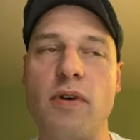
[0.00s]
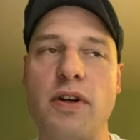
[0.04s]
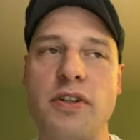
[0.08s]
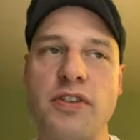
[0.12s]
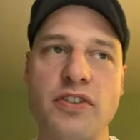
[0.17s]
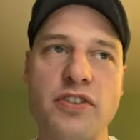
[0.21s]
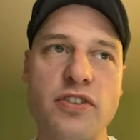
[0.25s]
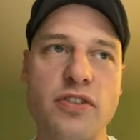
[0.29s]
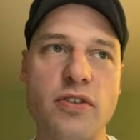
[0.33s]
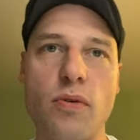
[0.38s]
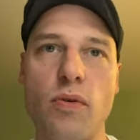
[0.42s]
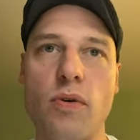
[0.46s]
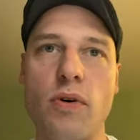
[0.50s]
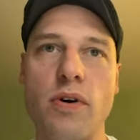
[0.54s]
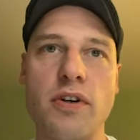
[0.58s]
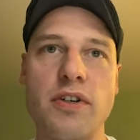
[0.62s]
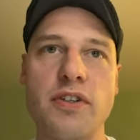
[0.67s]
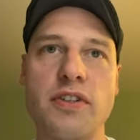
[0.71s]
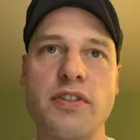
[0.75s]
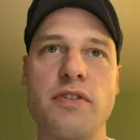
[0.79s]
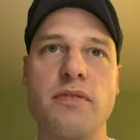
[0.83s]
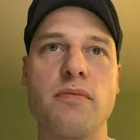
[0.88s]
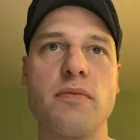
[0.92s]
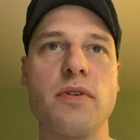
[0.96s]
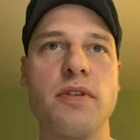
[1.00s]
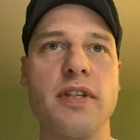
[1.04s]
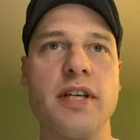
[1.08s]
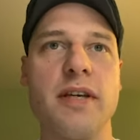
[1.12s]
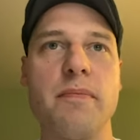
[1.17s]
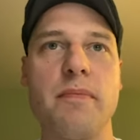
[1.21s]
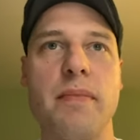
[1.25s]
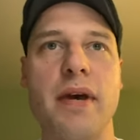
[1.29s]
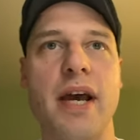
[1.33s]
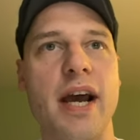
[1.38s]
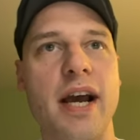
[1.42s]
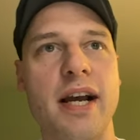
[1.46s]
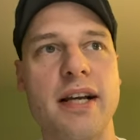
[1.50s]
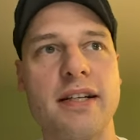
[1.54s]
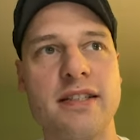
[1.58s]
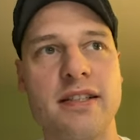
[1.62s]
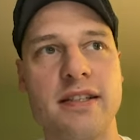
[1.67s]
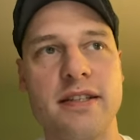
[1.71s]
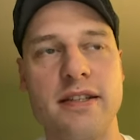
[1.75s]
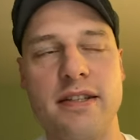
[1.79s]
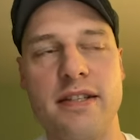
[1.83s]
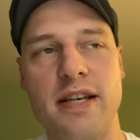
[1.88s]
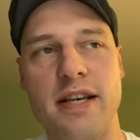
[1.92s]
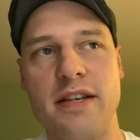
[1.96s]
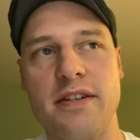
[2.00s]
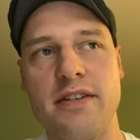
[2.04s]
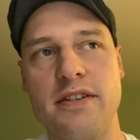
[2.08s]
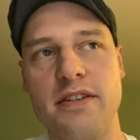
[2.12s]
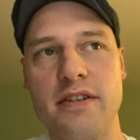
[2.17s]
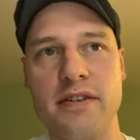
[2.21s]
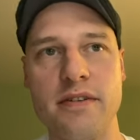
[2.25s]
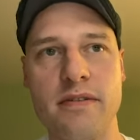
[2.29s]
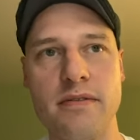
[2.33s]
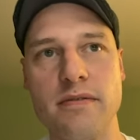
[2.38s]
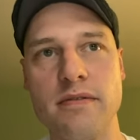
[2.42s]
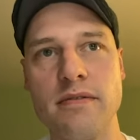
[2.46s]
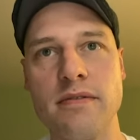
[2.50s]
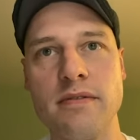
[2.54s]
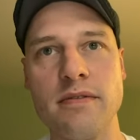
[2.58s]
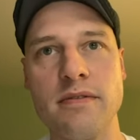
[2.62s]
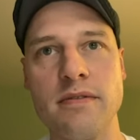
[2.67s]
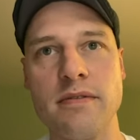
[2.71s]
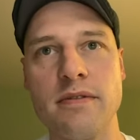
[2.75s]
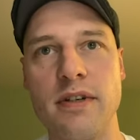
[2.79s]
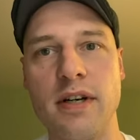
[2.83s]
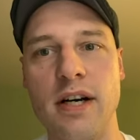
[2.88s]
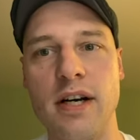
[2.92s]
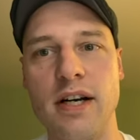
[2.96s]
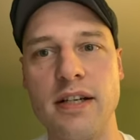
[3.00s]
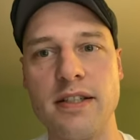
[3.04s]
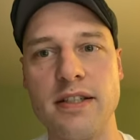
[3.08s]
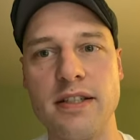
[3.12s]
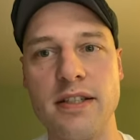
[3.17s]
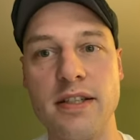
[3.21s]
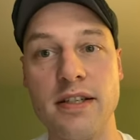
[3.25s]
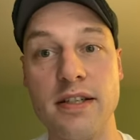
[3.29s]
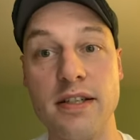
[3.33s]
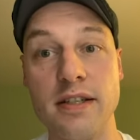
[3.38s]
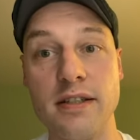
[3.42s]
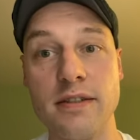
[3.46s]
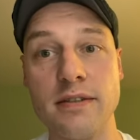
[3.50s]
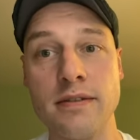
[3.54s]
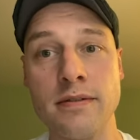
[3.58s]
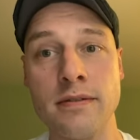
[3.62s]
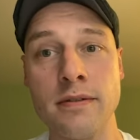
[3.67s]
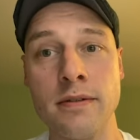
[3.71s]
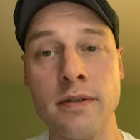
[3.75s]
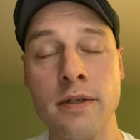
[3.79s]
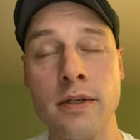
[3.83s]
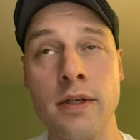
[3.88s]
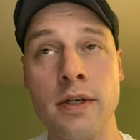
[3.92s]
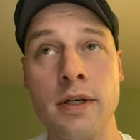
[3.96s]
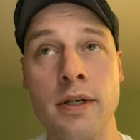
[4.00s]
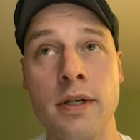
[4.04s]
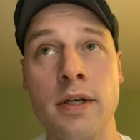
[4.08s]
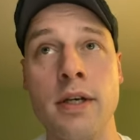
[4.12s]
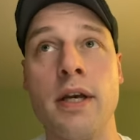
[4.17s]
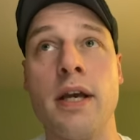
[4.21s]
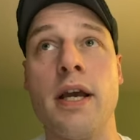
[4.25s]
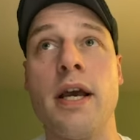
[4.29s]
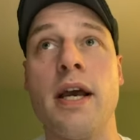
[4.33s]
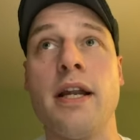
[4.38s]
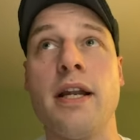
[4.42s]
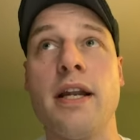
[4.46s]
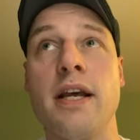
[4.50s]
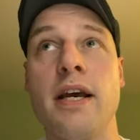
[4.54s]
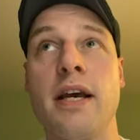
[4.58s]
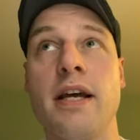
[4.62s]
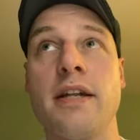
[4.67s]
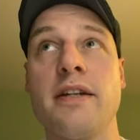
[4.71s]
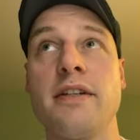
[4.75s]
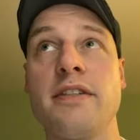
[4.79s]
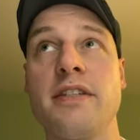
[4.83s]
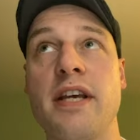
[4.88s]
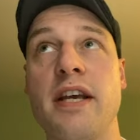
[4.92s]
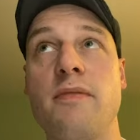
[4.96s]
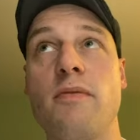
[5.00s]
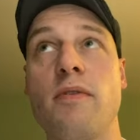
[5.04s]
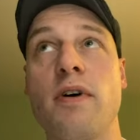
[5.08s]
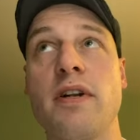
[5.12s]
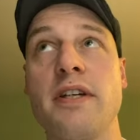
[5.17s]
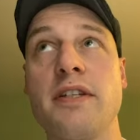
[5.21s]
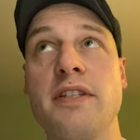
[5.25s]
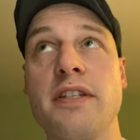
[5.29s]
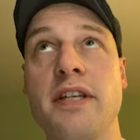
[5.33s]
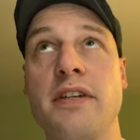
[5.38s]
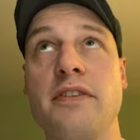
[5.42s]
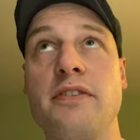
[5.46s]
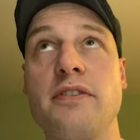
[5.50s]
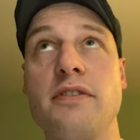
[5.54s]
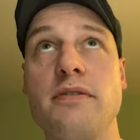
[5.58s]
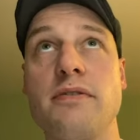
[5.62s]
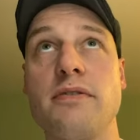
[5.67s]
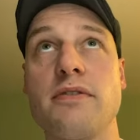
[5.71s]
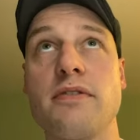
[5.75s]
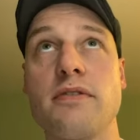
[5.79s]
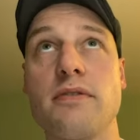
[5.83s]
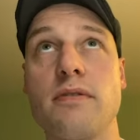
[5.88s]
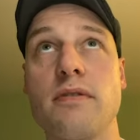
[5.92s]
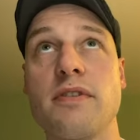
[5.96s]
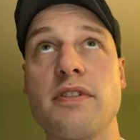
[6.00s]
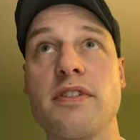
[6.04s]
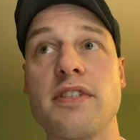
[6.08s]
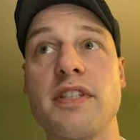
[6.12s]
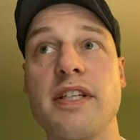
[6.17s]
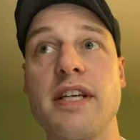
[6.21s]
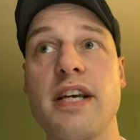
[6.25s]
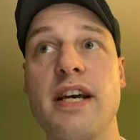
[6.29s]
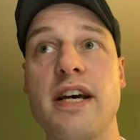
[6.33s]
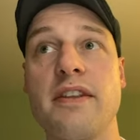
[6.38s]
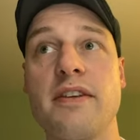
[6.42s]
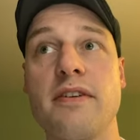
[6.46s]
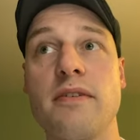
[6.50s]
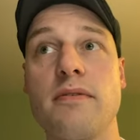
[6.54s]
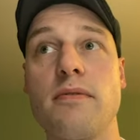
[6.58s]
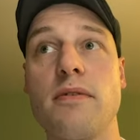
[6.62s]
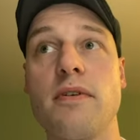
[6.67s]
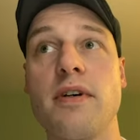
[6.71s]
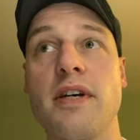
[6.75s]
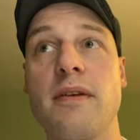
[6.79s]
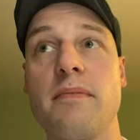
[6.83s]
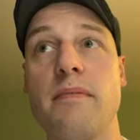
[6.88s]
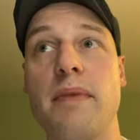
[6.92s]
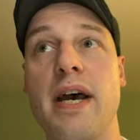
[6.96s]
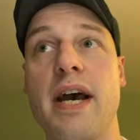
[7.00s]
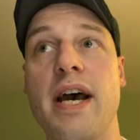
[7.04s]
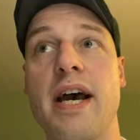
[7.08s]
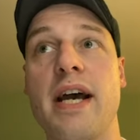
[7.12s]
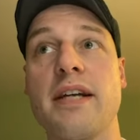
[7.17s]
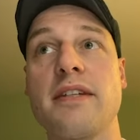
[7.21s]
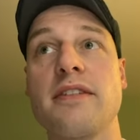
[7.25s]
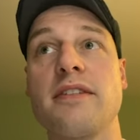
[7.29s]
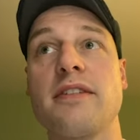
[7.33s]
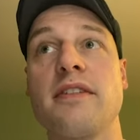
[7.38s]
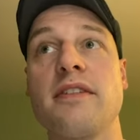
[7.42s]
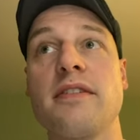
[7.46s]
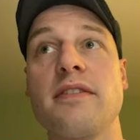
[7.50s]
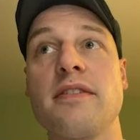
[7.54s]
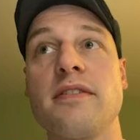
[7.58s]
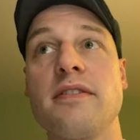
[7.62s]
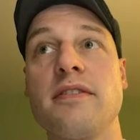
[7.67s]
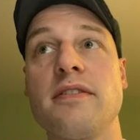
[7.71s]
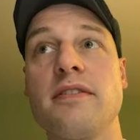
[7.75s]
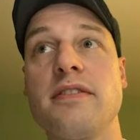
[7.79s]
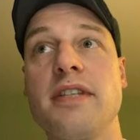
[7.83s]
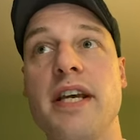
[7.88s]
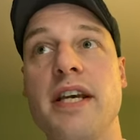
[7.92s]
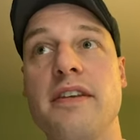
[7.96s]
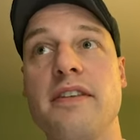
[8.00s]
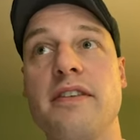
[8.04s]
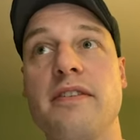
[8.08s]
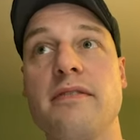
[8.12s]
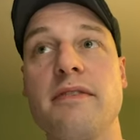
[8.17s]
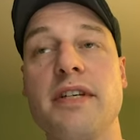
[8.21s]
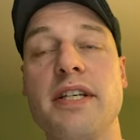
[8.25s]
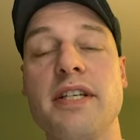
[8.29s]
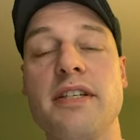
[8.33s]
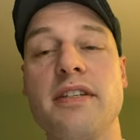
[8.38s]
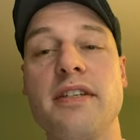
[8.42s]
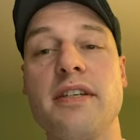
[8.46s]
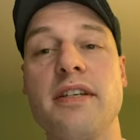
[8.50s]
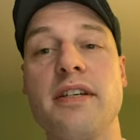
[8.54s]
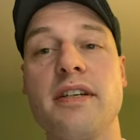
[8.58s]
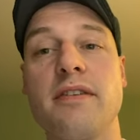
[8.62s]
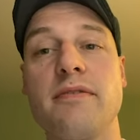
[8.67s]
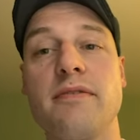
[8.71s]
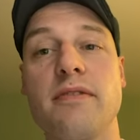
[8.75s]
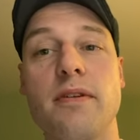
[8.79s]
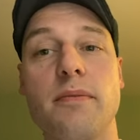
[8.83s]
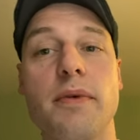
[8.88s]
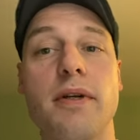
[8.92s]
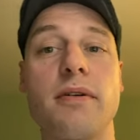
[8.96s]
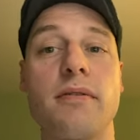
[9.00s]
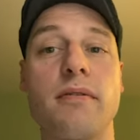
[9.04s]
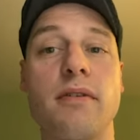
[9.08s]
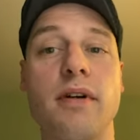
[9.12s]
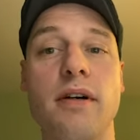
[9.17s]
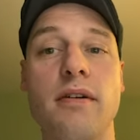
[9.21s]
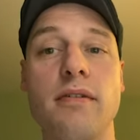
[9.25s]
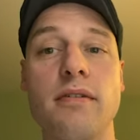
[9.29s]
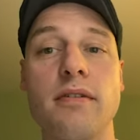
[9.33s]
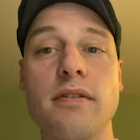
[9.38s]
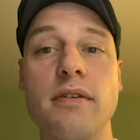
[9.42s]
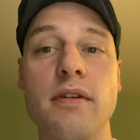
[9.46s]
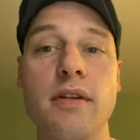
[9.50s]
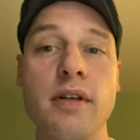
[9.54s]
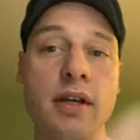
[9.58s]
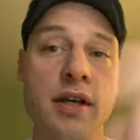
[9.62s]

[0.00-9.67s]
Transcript: scores will impact day two seeding. And then day one and day two scores together will impact day three seeding for the medal rounds.